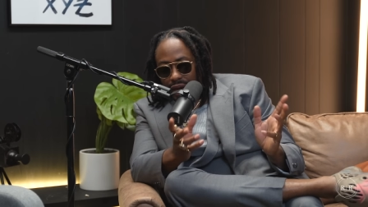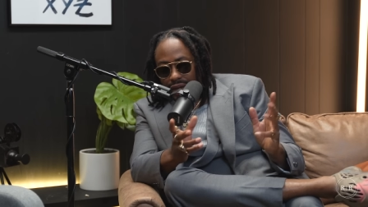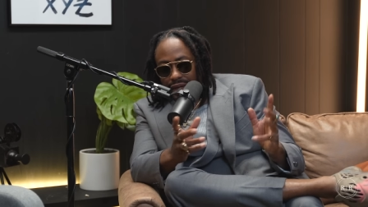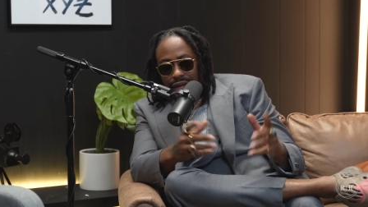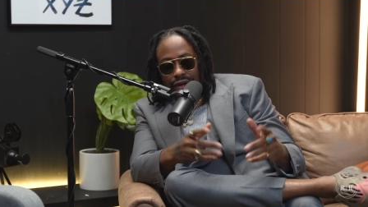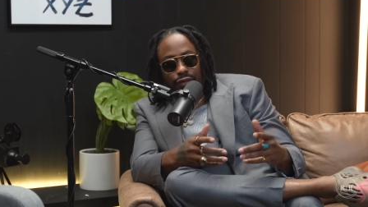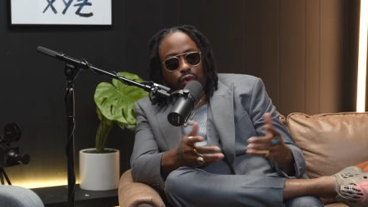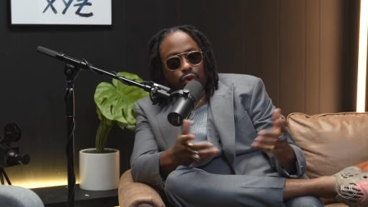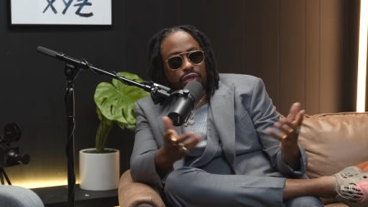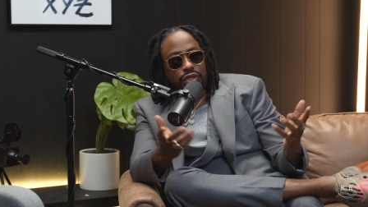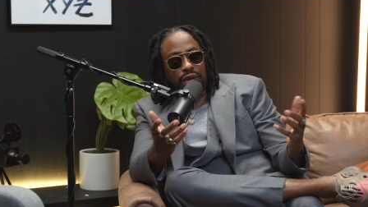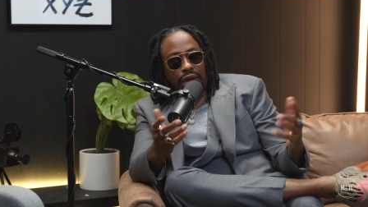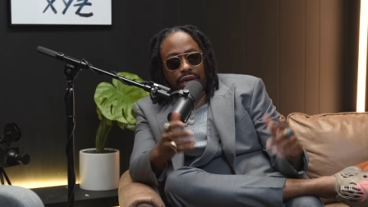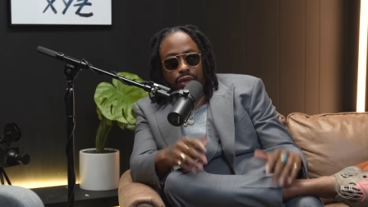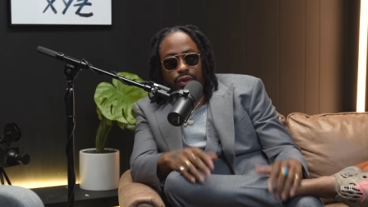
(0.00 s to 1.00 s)
then of course,
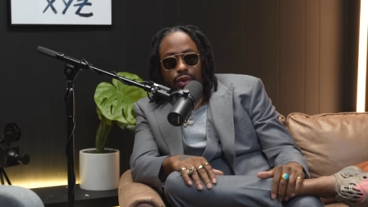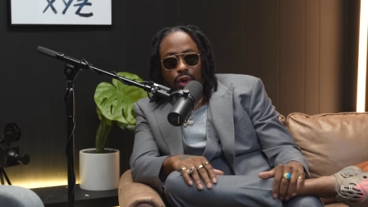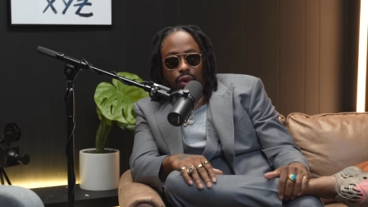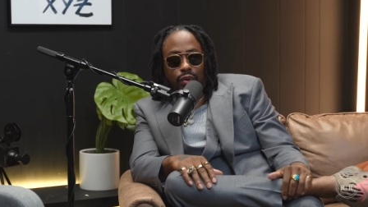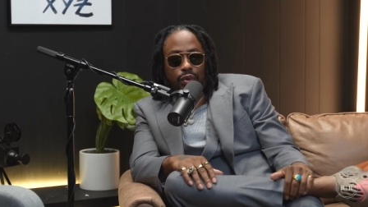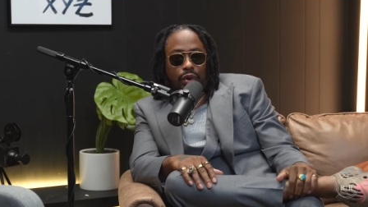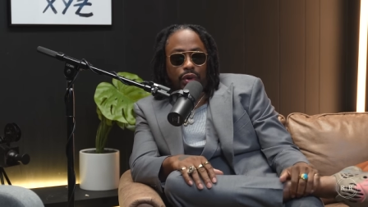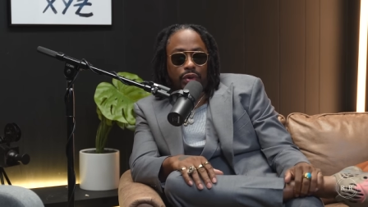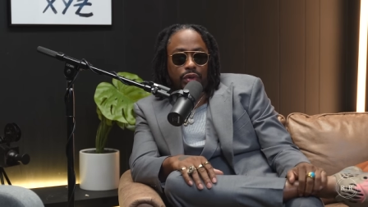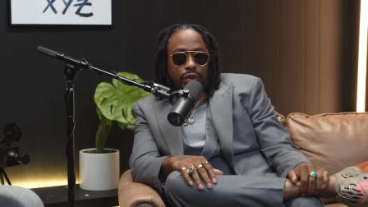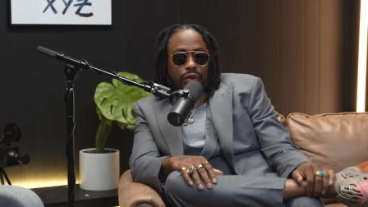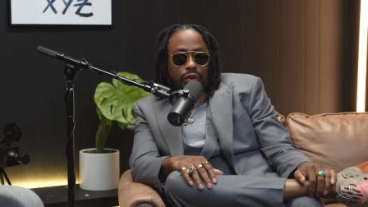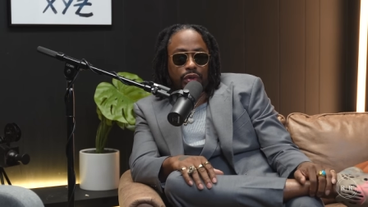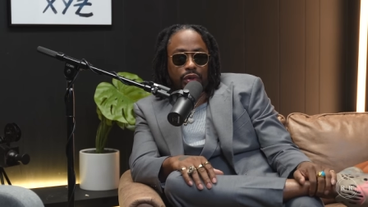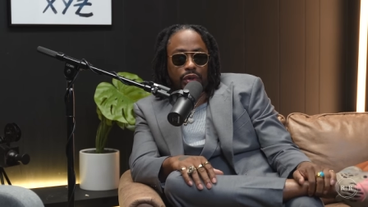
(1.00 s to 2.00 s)
like, you know,
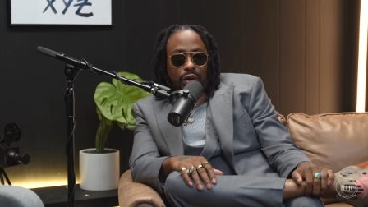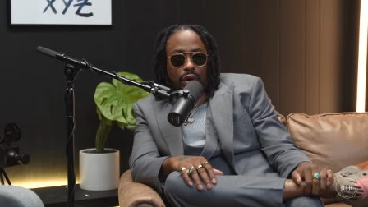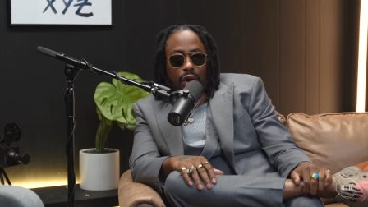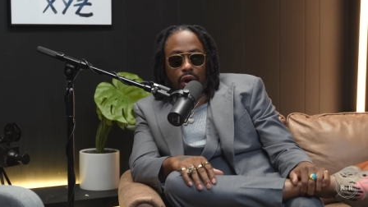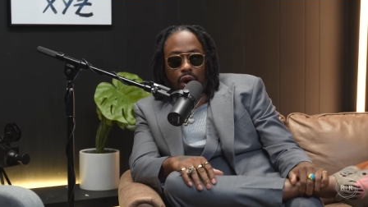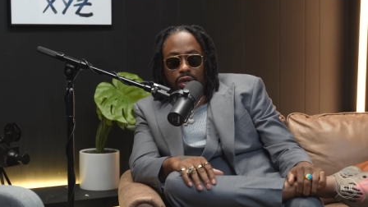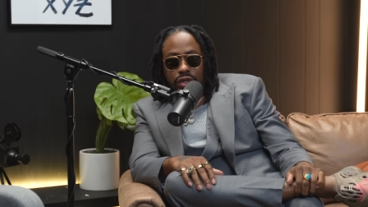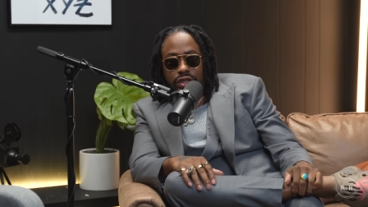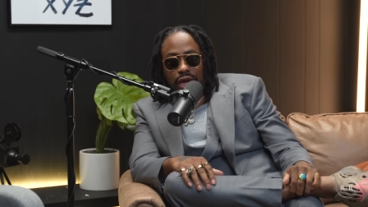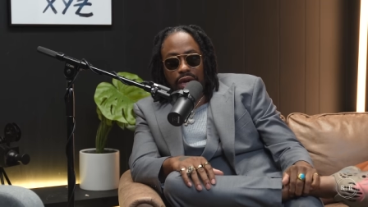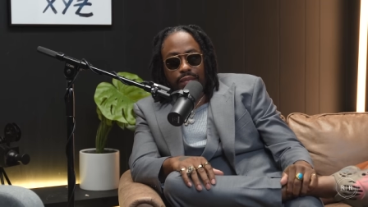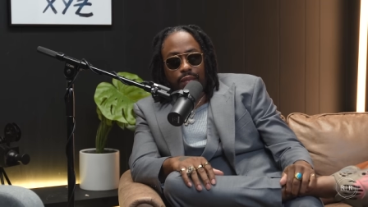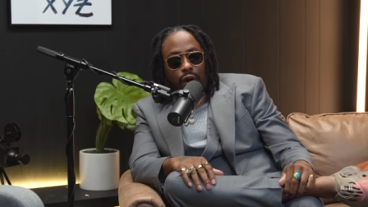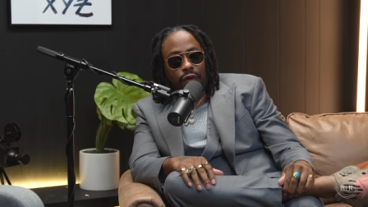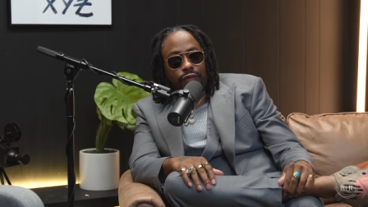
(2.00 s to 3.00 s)
artists like
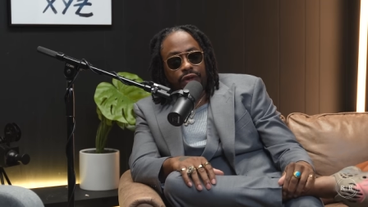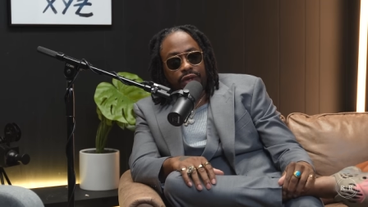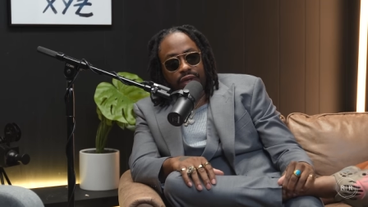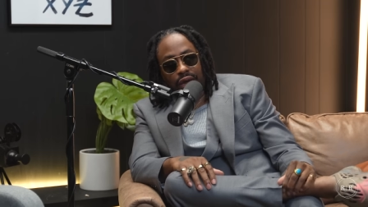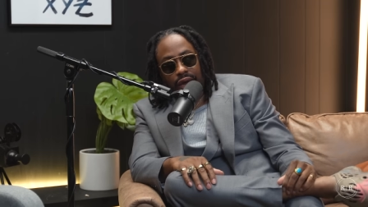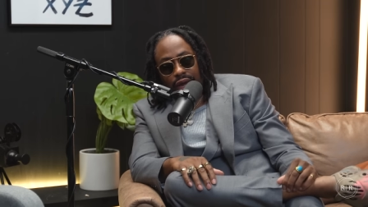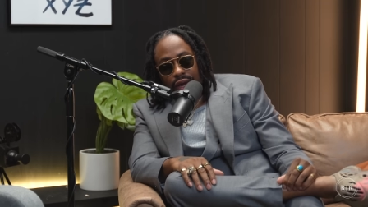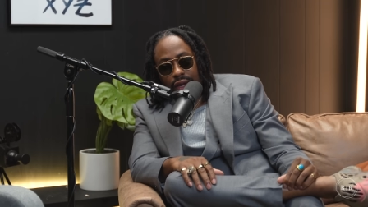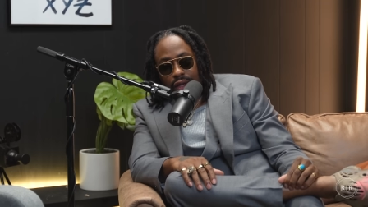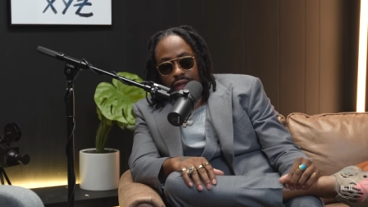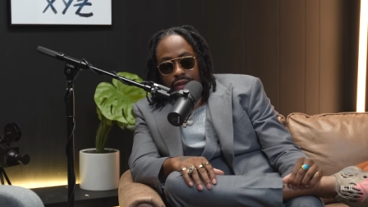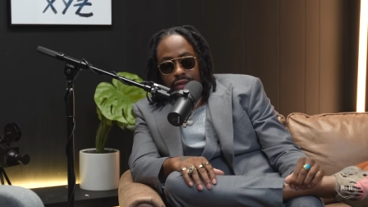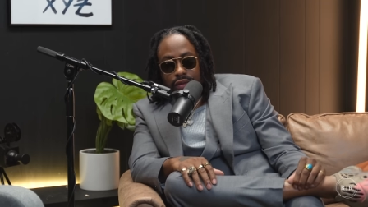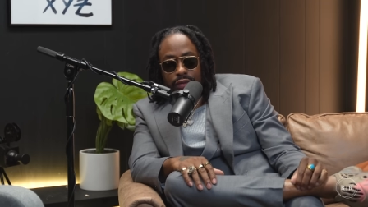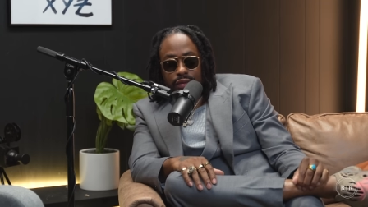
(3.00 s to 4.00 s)
Marvin Gaye
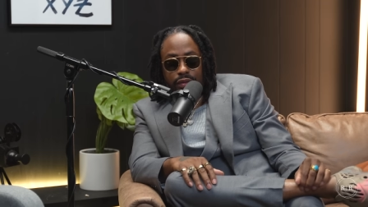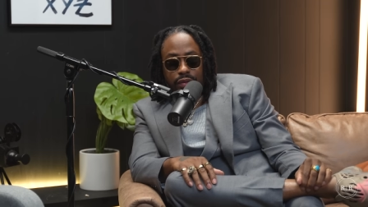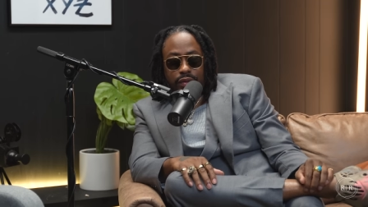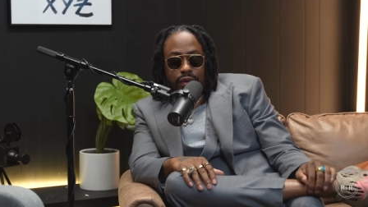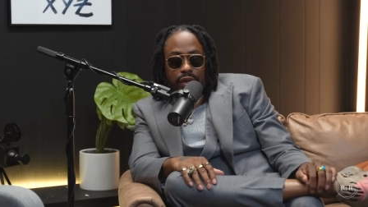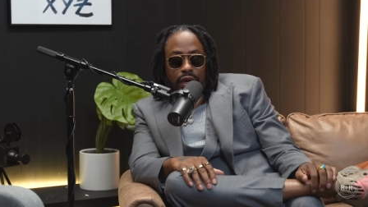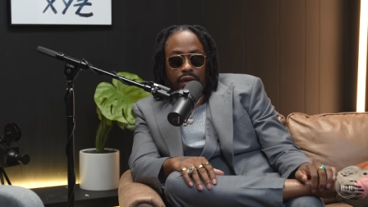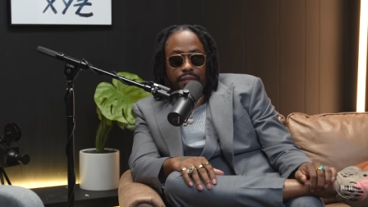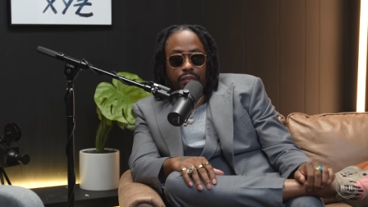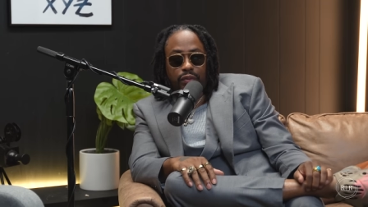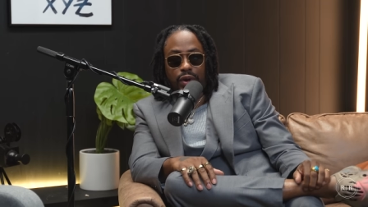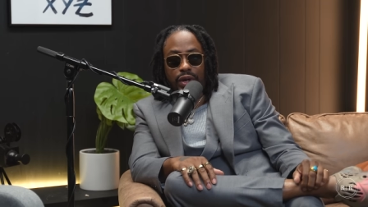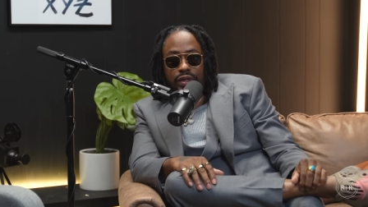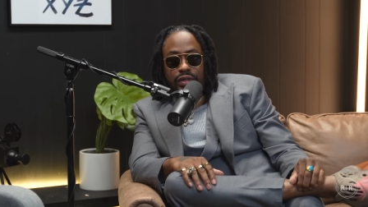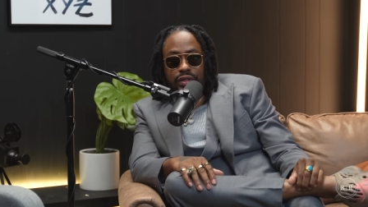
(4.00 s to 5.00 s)
and
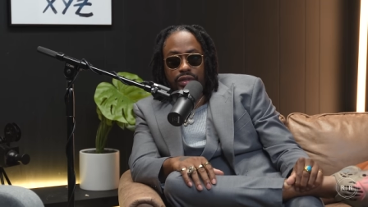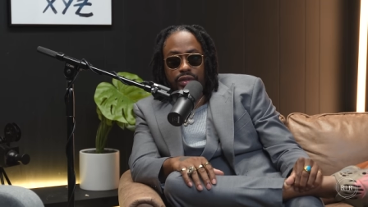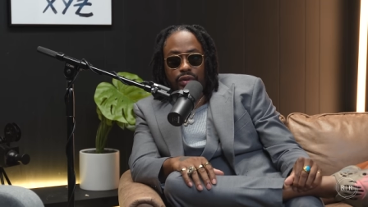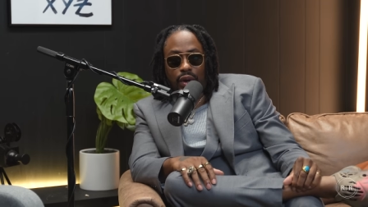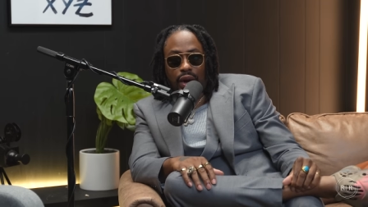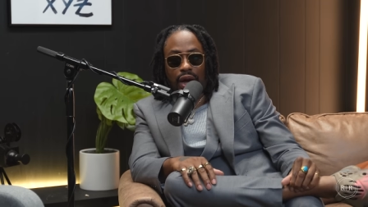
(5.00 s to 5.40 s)
Prince, you know,